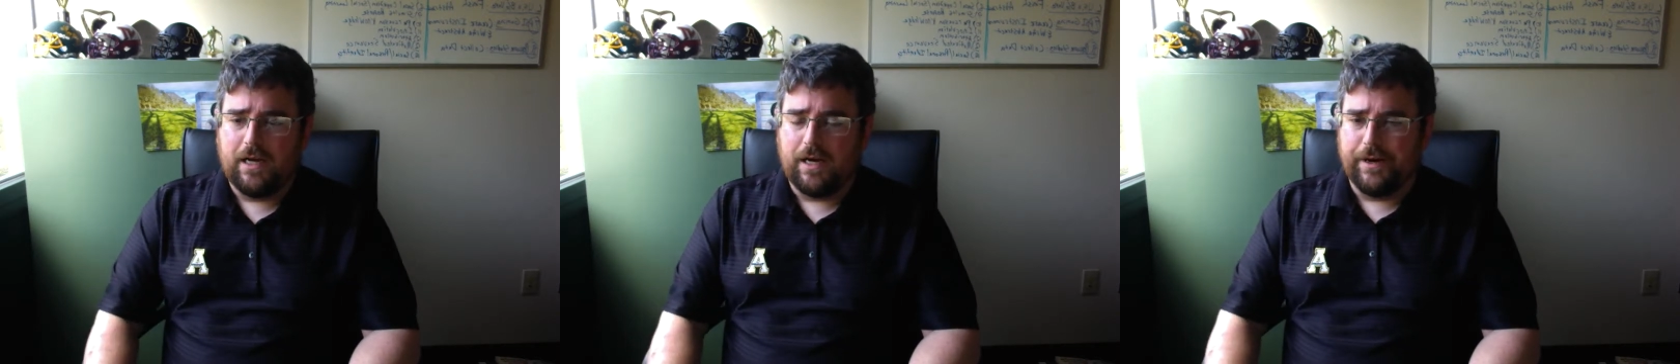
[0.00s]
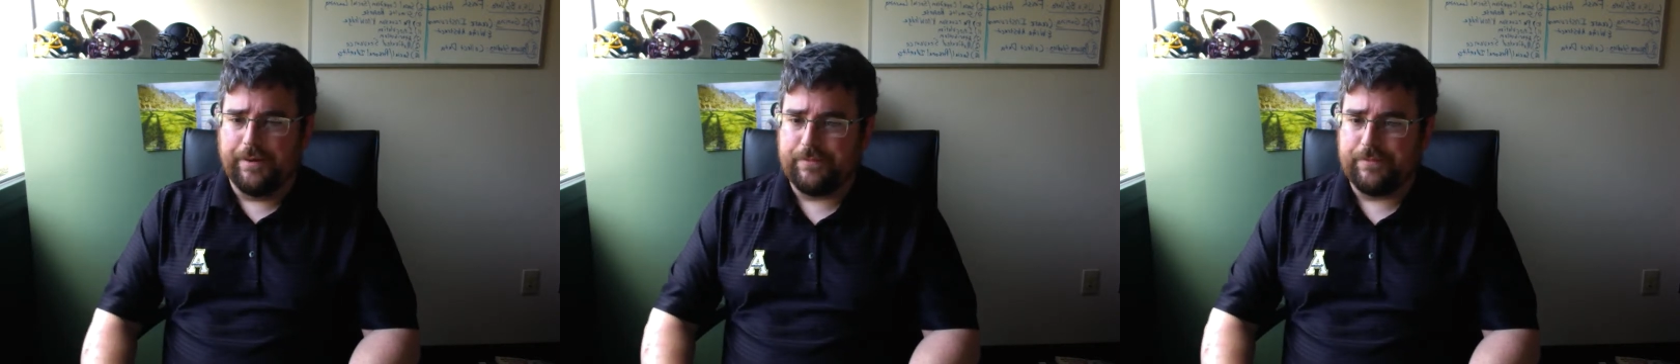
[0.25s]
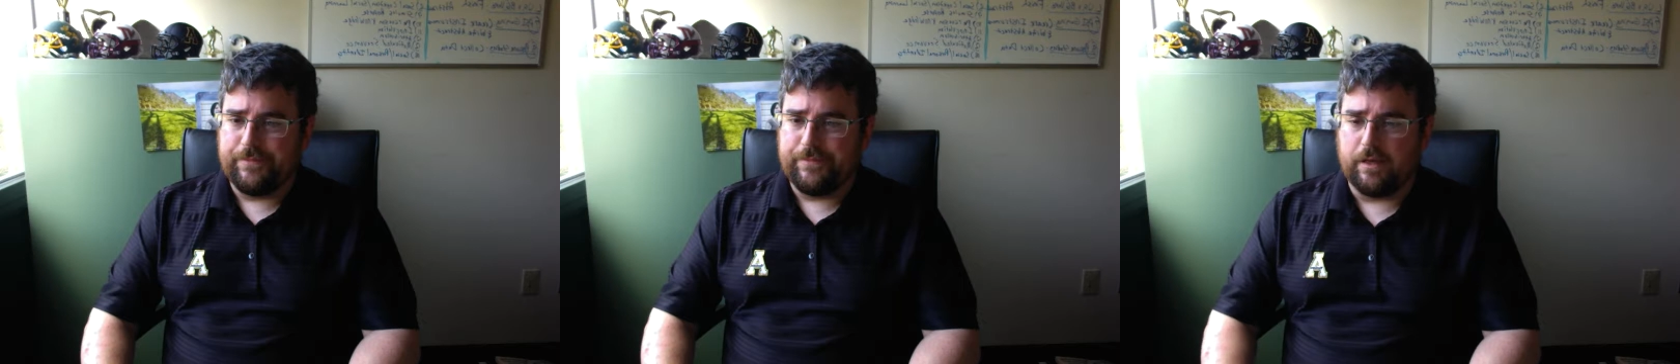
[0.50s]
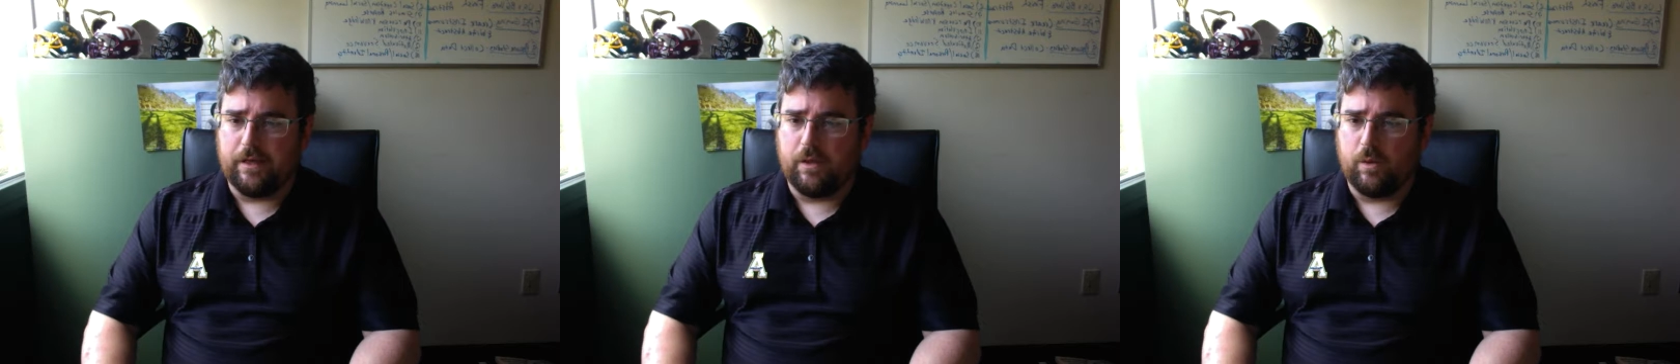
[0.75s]

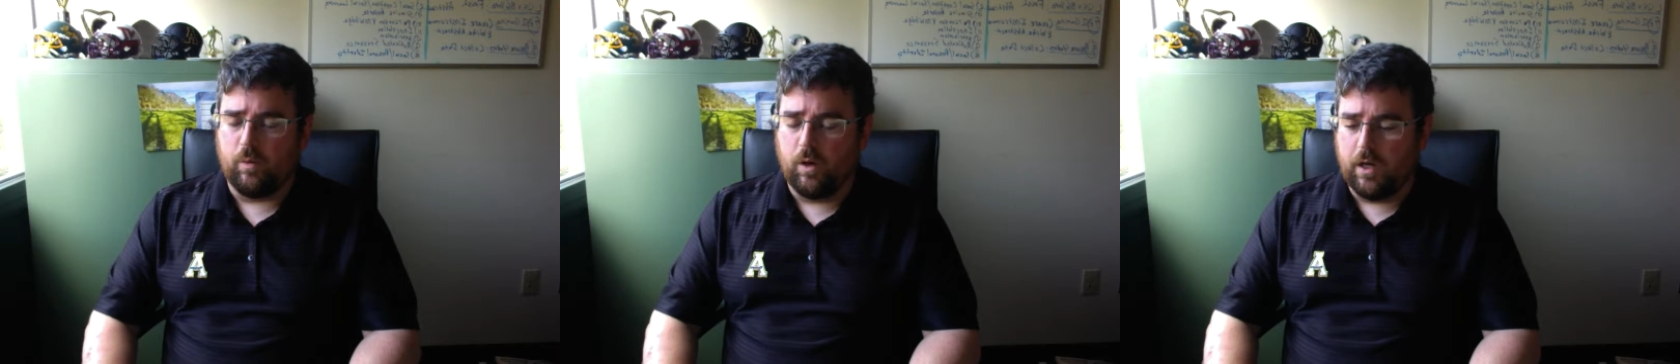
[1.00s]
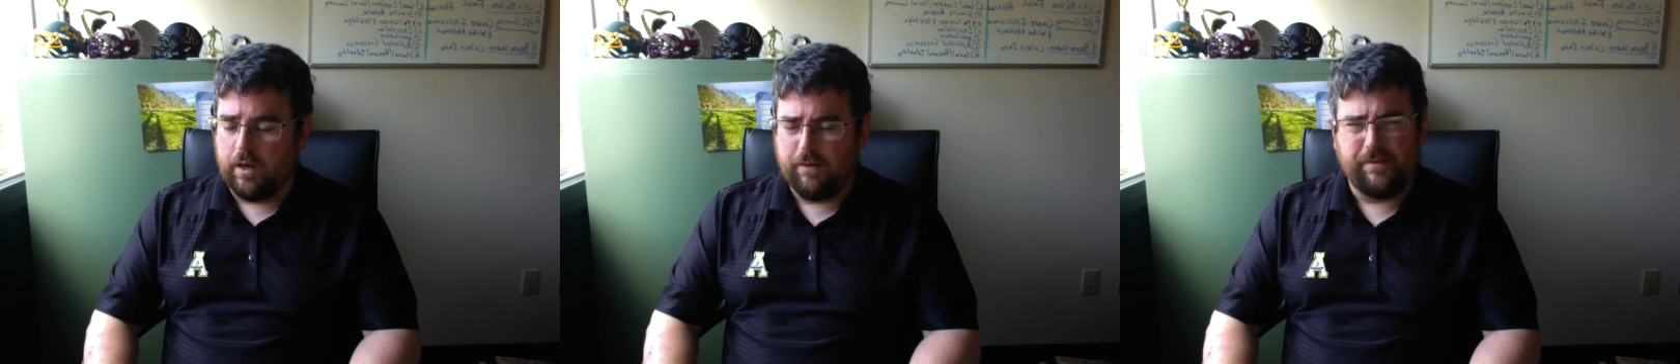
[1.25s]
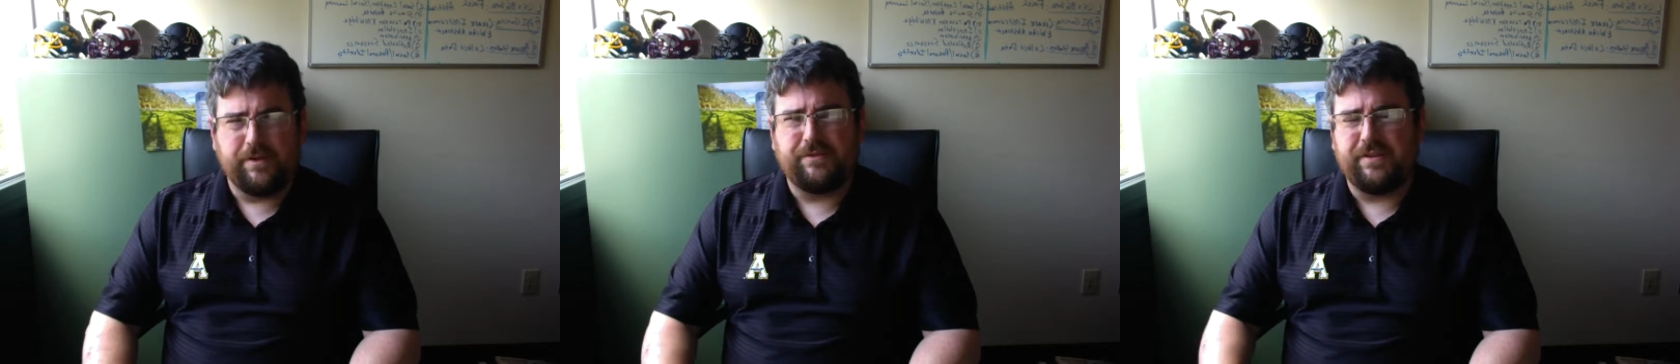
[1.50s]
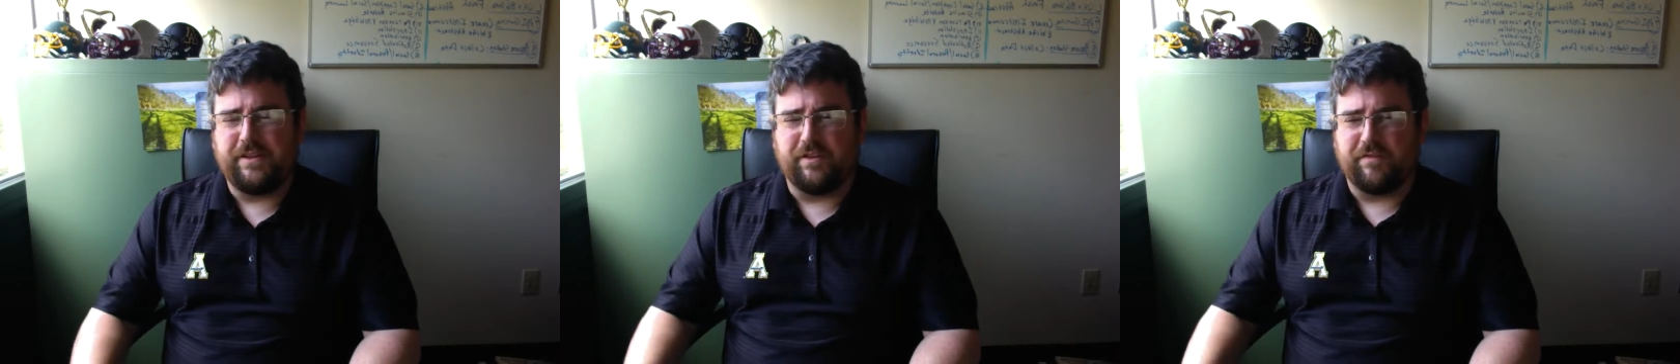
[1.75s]
Another one,
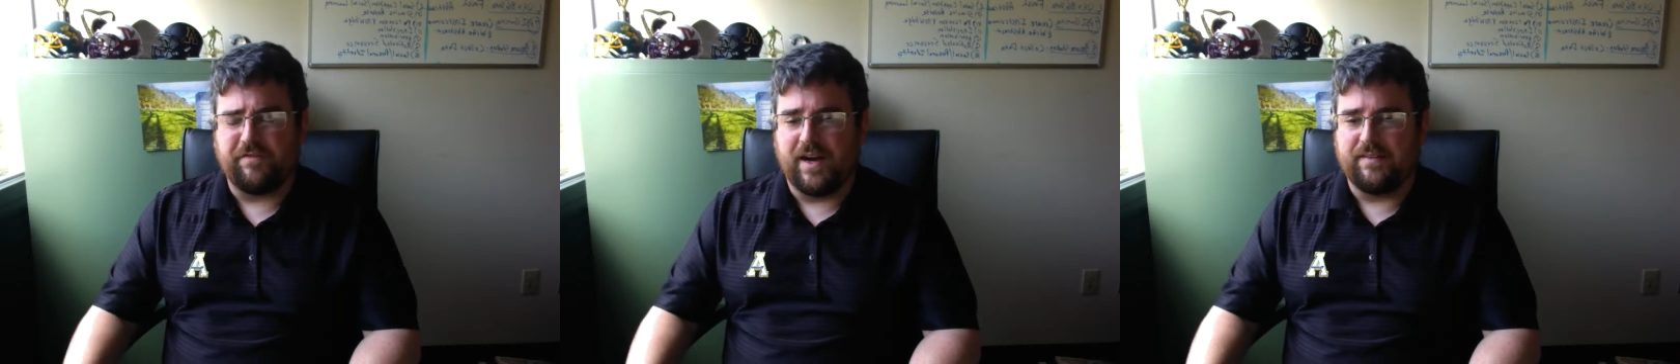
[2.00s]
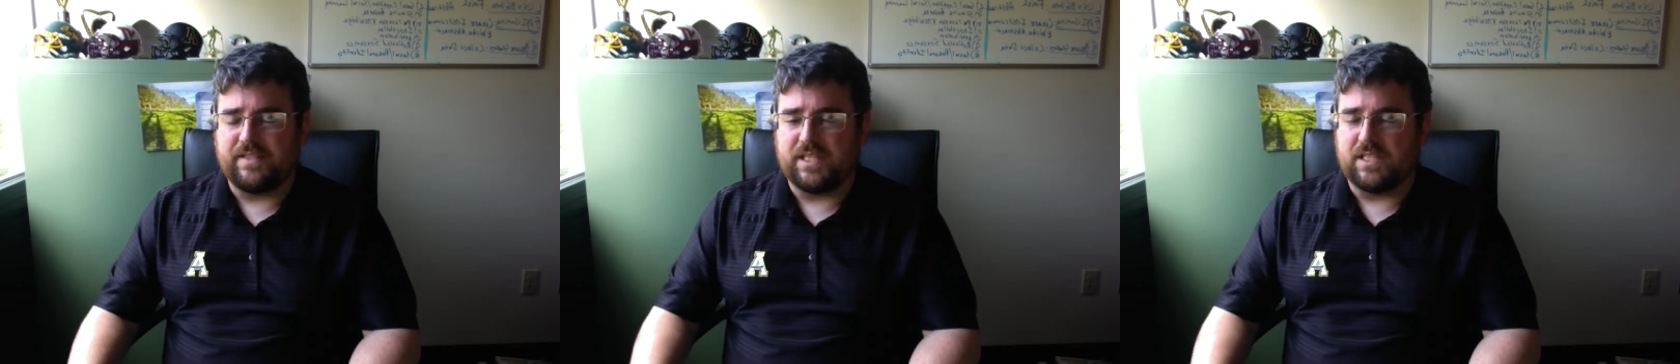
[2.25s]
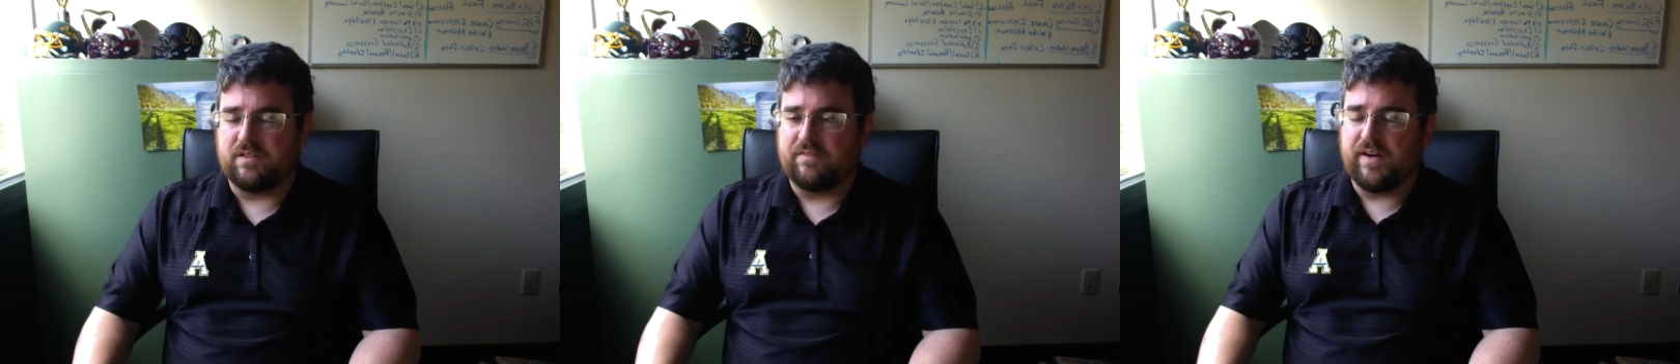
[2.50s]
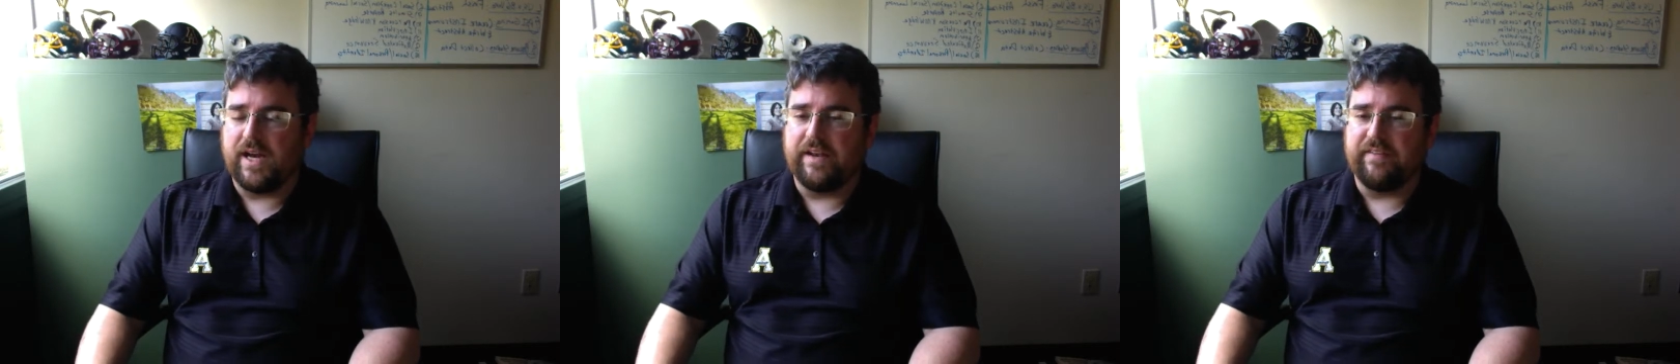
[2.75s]
he's either 5'6" or
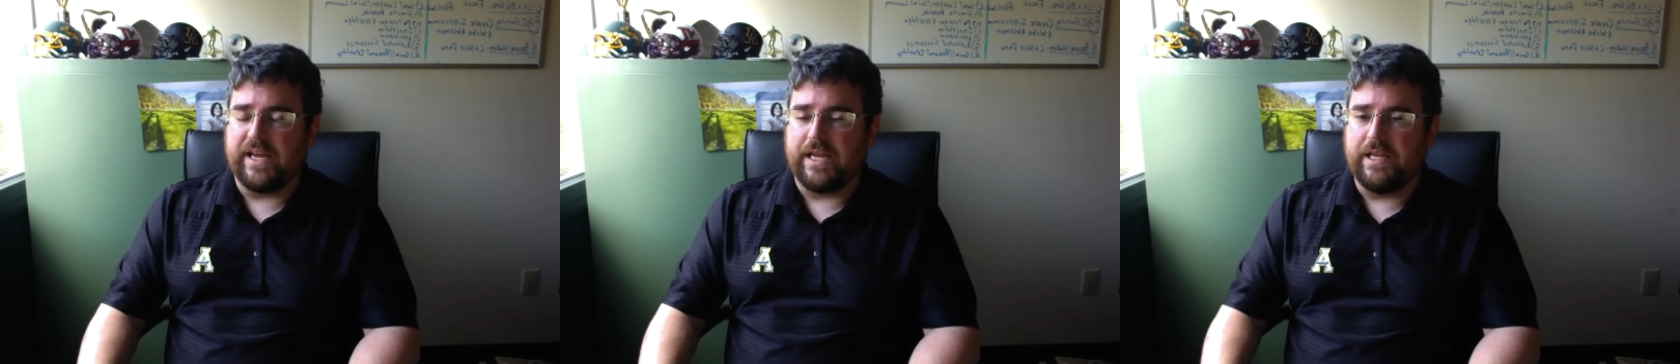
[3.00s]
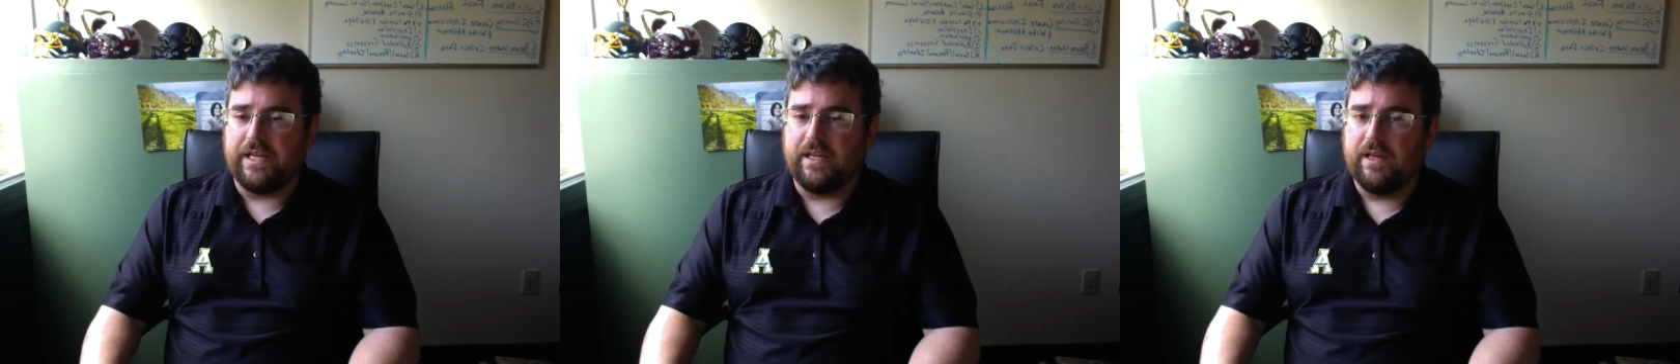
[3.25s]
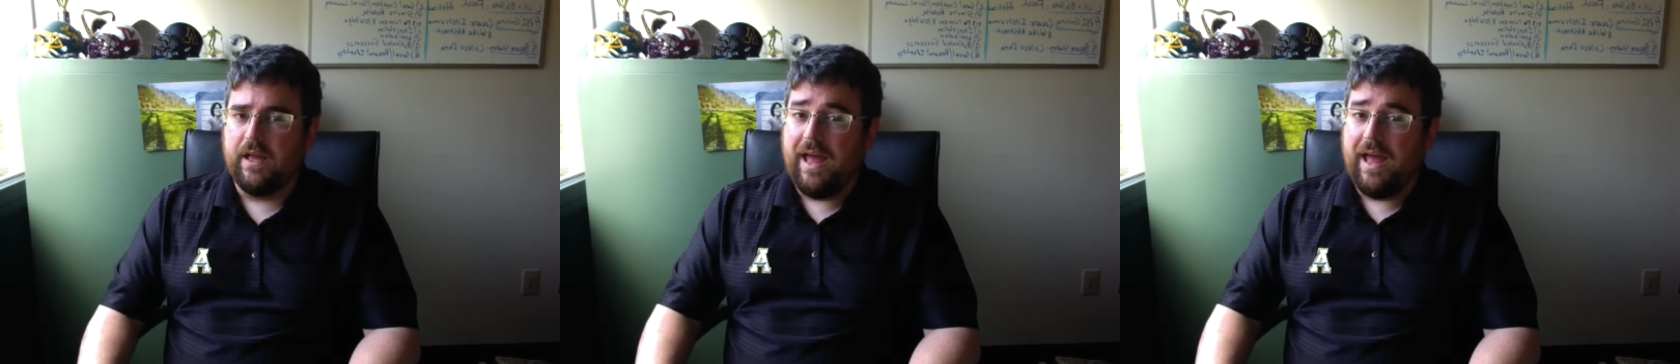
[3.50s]
5'8".